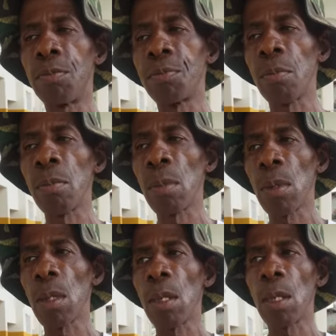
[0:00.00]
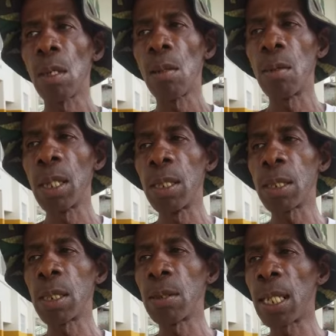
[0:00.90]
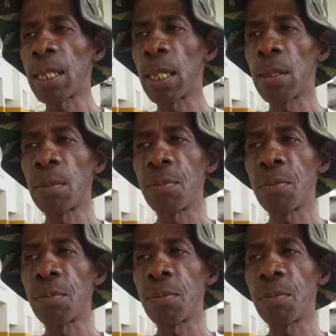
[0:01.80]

developing themselves. Well, you see, right now,